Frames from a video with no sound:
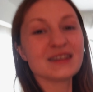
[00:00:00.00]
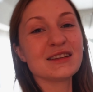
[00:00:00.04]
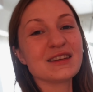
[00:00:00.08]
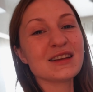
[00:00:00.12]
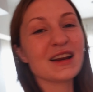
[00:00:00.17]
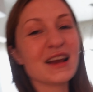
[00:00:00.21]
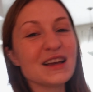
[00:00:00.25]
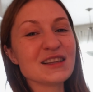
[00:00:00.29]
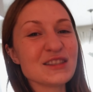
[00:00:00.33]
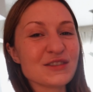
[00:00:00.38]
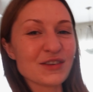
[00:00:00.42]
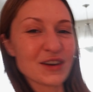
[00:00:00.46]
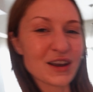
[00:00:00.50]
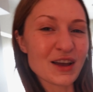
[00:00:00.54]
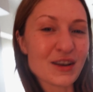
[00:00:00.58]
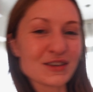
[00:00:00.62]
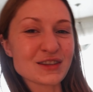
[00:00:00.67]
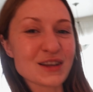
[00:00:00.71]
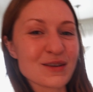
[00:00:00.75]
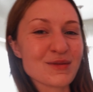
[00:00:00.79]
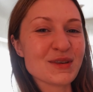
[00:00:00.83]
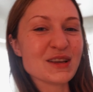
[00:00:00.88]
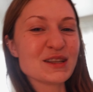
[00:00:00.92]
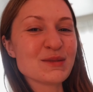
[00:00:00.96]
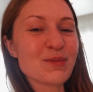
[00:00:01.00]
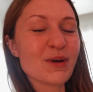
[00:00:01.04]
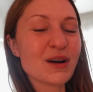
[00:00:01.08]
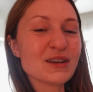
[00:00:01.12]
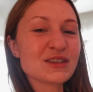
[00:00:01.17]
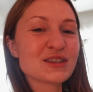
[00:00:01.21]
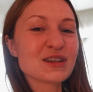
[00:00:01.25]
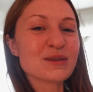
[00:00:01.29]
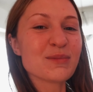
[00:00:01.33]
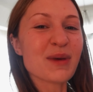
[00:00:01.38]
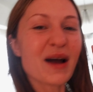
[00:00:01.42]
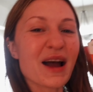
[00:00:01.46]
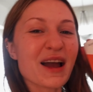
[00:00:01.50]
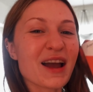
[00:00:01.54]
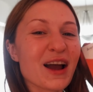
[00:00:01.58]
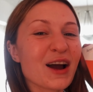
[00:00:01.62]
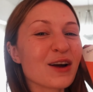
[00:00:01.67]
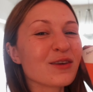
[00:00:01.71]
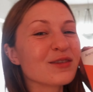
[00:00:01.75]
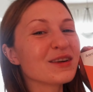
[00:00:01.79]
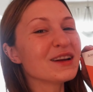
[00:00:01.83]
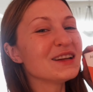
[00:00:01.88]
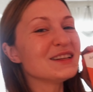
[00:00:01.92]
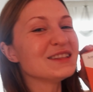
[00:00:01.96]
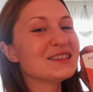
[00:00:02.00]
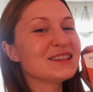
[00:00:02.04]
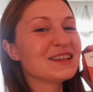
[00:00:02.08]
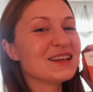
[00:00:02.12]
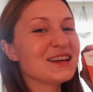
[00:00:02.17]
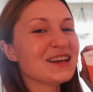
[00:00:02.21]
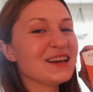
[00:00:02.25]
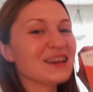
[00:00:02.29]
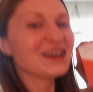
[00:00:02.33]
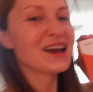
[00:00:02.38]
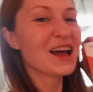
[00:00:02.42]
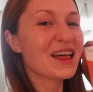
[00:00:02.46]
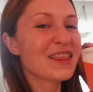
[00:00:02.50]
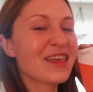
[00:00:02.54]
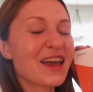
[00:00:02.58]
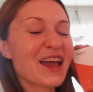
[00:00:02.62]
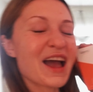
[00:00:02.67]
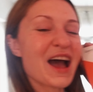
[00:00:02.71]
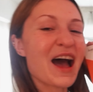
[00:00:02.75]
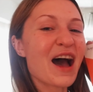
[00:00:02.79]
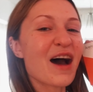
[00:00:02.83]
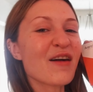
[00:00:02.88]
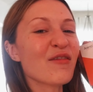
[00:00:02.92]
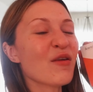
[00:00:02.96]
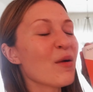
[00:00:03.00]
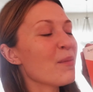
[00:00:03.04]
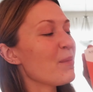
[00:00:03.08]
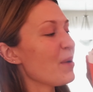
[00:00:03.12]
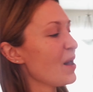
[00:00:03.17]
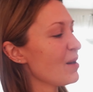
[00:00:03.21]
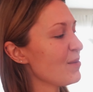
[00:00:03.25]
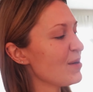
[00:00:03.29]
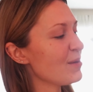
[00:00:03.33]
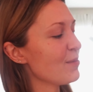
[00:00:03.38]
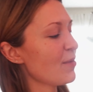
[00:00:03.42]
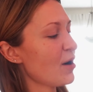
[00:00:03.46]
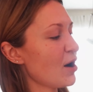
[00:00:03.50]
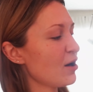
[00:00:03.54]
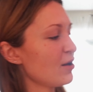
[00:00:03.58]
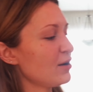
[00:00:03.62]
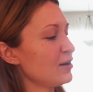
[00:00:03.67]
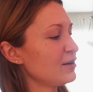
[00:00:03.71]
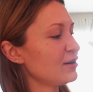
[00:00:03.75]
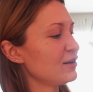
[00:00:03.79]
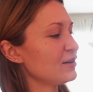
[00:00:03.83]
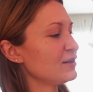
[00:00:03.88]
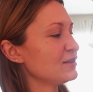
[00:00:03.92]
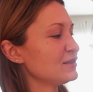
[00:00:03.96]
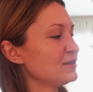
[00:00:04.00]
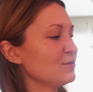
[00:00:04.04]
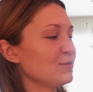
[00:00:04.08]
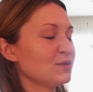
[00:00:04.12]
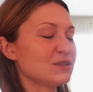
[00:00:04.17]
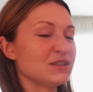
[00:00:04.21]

Today's video is gonna be sponsored by Arenti. They have baby monitors,